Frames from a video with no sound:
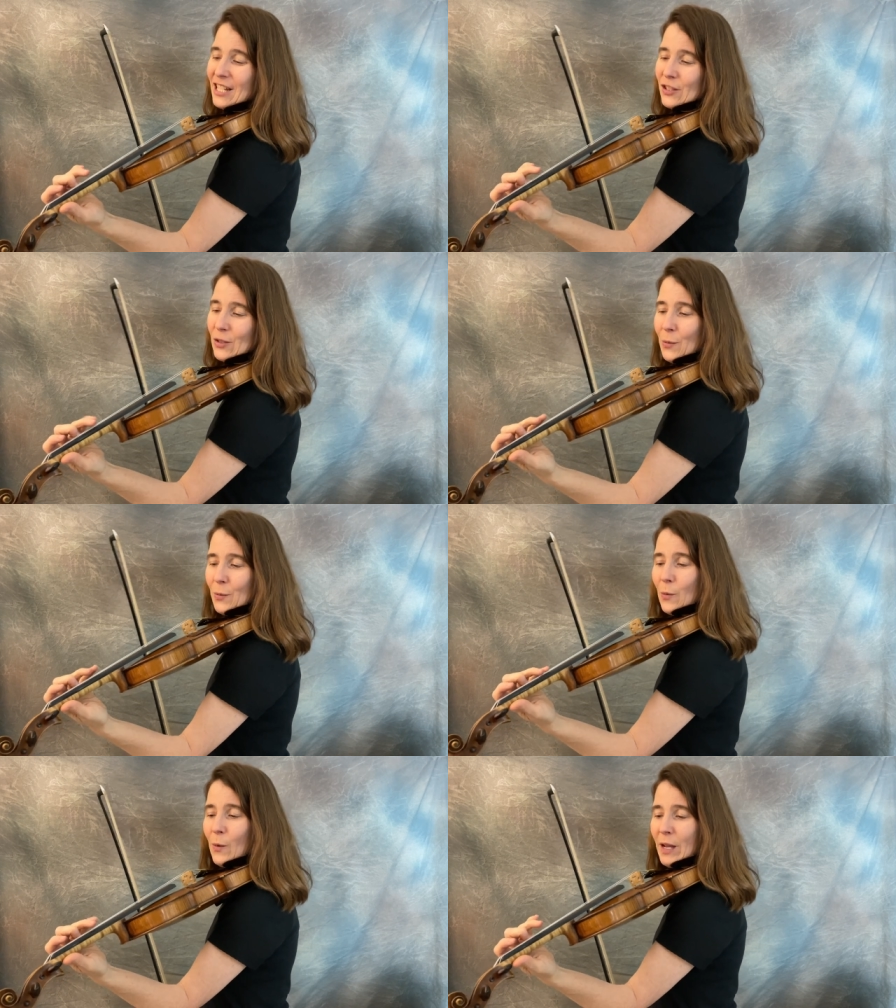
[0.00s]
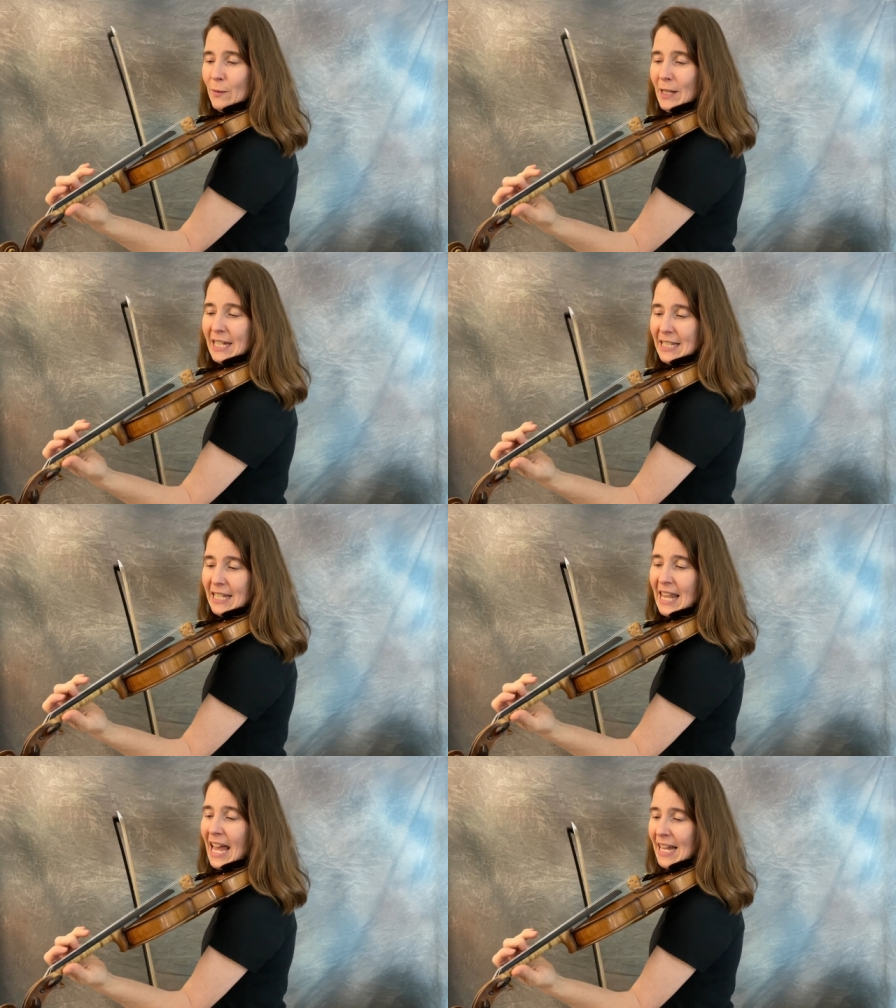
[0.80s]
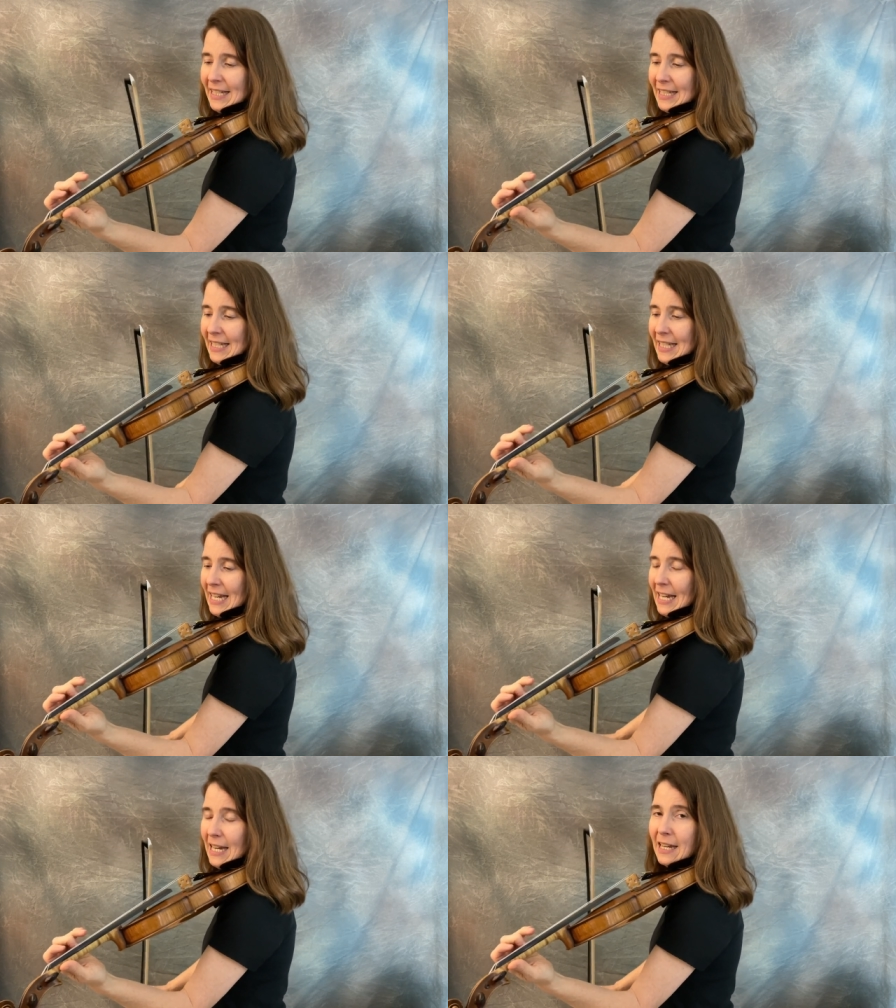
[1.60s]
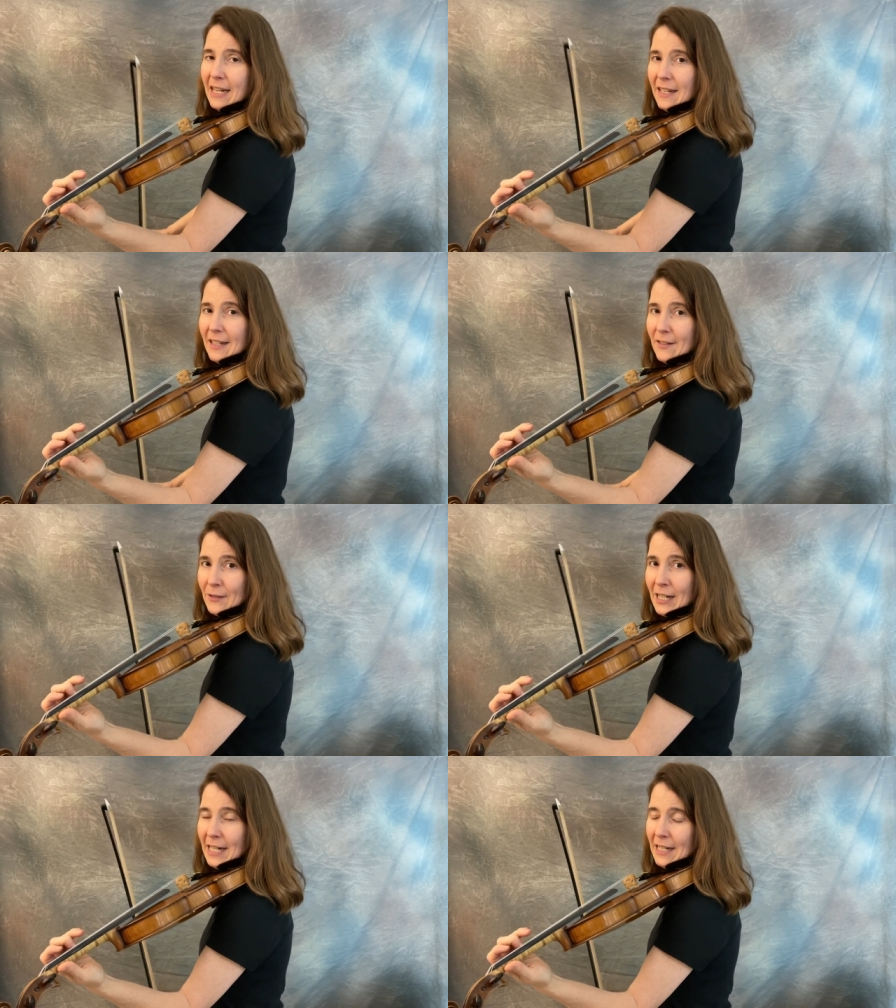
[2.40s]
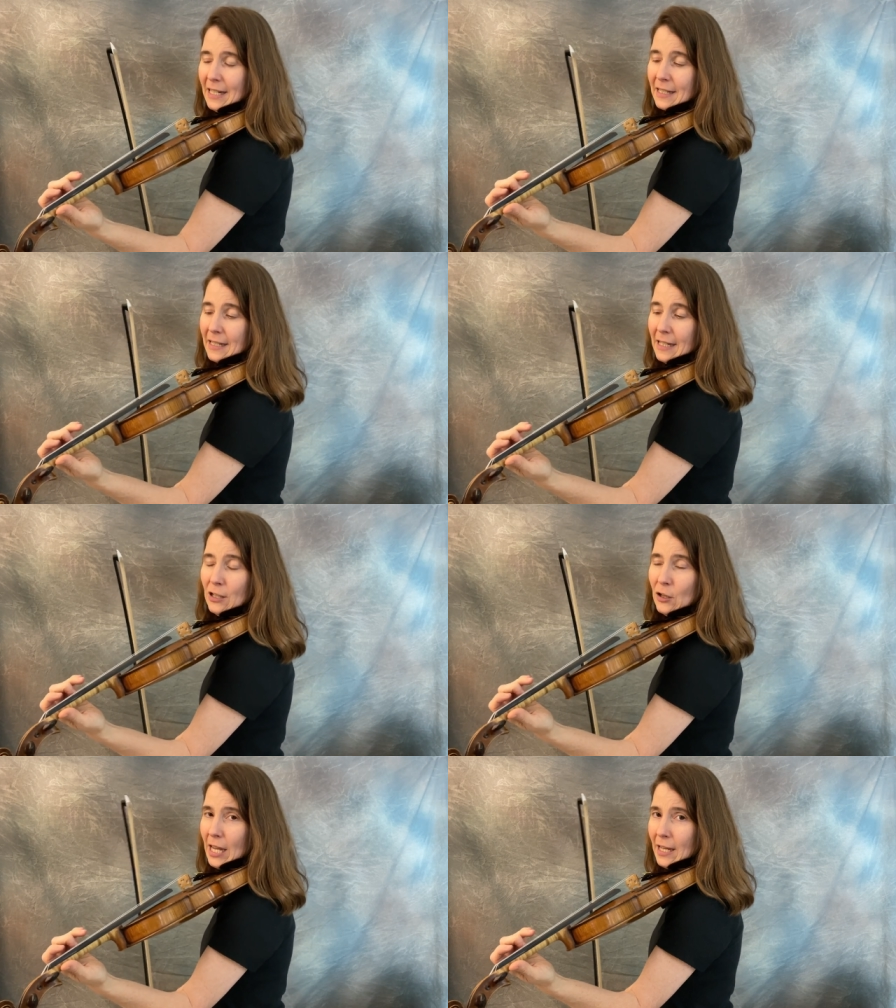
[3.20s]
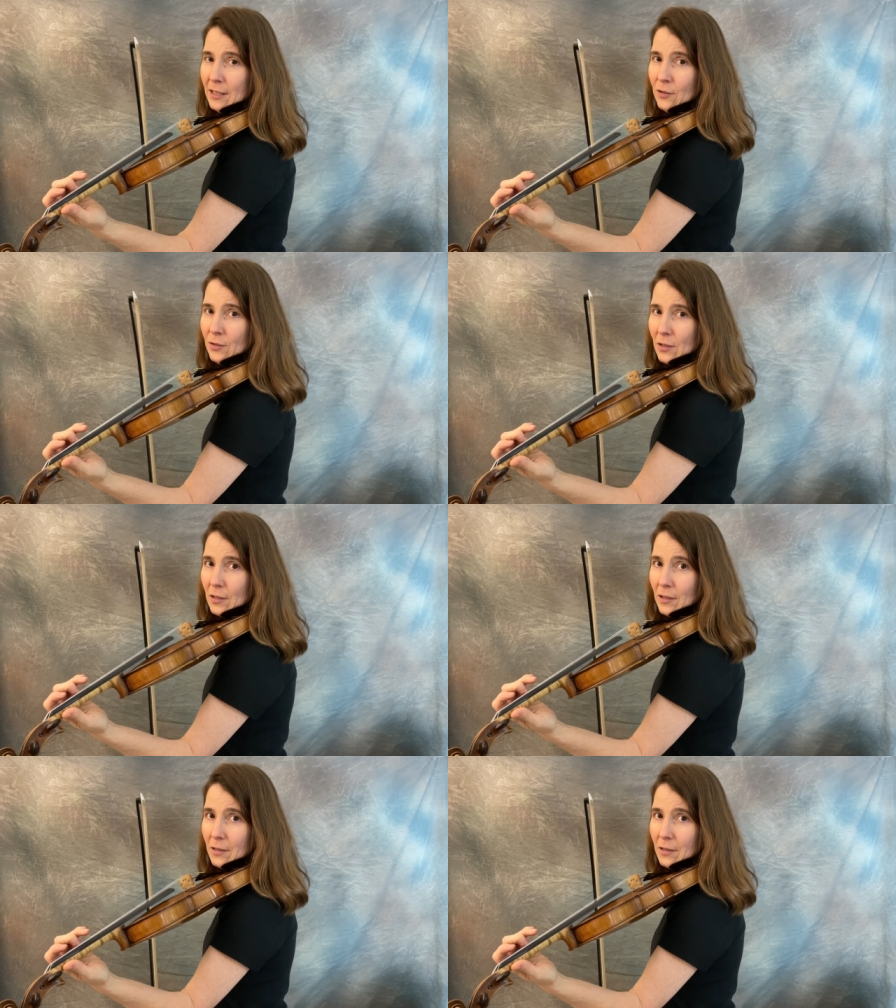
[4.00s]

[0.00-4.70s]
So when we get to that C, right, it, you can't use